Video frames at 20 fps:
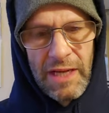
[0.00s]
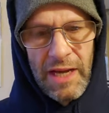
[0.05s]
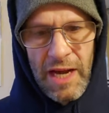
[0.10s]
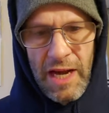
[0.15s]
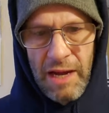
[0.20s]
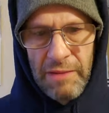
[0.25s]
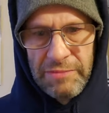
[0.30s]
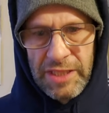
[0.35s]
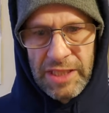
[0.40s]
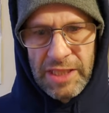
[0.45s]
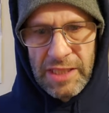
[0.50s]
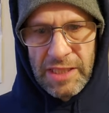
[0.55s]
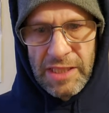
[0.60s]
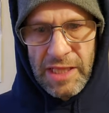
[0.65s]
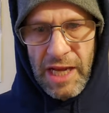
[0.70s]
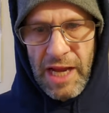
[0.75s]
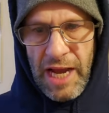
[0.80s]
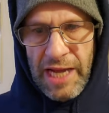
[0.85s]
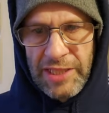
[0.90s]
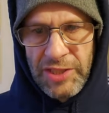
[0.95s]
um, just because
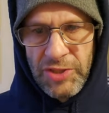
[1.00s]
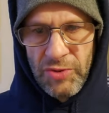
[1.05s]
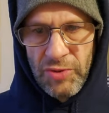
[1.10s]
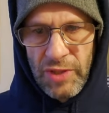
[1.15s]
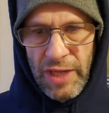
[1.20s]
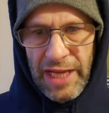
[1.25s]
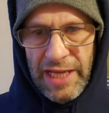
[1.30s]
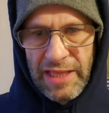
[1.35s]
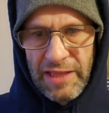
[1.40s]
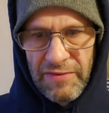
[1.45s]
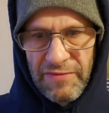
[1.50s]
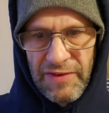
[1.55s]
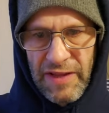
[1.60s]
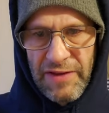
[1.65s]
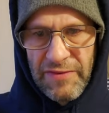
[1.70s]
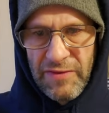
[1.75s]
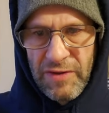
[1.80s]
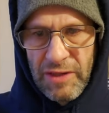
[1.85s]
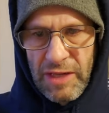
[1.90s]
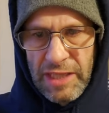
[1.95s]
I, I do like the
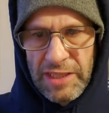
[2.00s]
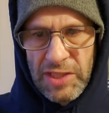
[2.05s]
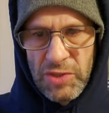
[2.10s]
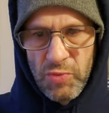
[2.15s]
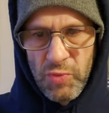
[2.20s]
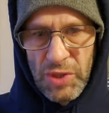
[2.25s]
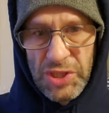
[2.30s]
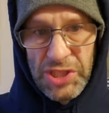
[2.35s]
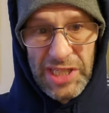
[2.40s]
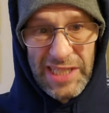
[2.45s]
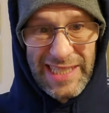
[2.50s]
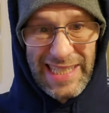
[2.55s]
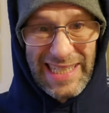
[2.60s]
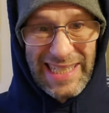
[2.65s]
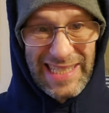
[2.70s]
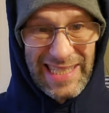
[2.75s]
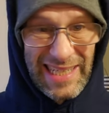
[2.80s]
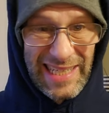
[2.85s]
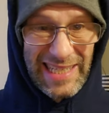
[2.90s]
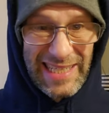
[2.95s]
flavor. I just wish it
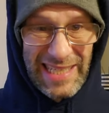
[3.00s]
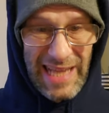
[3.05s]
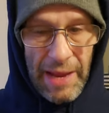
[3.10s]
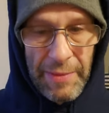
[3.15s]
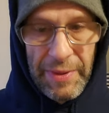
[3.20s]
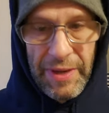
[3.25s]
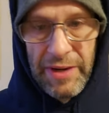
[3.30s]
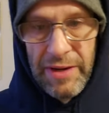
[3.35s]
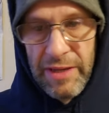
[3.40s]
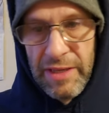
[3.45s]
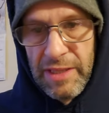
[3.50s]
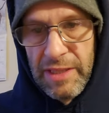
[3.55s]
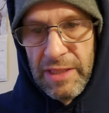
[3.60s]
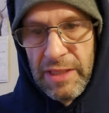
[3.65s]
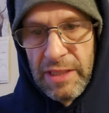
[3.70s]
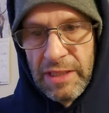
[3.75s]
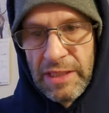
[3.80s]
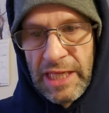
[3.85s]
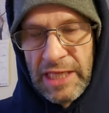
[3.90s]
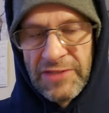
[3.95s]
tasted like salmon.
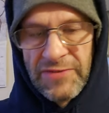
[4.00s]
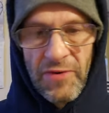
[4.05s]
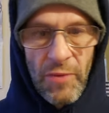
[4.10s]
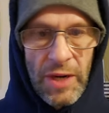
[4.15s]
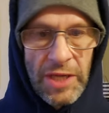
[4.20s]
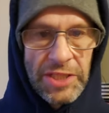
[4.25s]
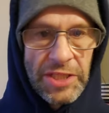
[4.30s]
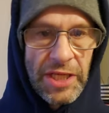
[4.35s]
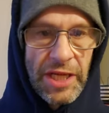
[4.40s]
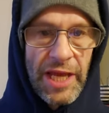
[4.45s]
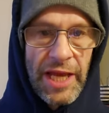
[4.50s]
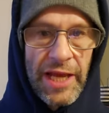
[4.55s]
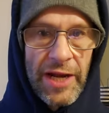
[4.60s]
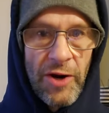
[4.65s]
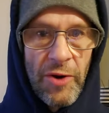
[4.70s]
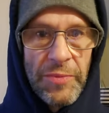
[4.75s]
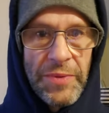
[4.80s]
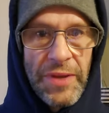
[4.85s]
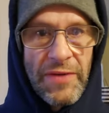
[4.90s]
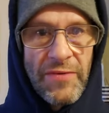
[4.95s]
Thanks for watching, and
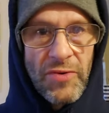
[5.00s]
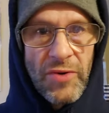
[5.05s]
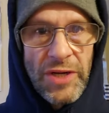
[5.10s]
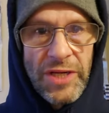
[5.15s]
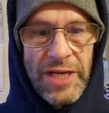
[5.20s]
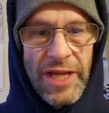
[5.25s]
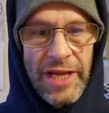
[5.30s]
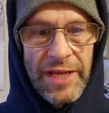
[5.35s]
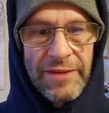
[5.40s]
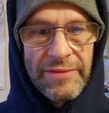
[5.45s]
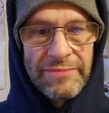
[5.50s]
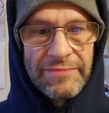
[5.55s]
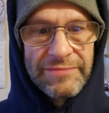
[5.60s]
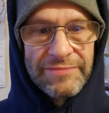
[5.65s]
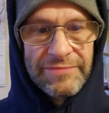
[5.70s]
hope you have a great day.